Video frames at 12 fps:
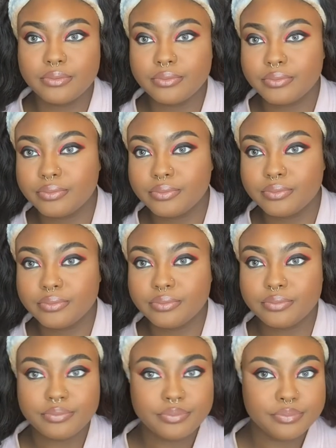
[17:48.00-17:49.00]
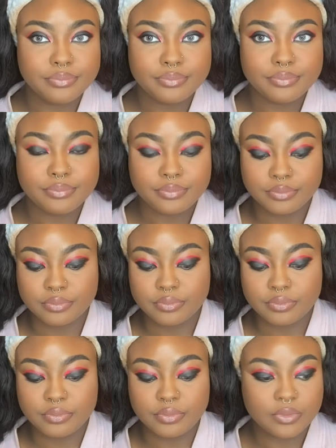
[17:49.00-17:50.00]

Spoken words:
(no one is talking)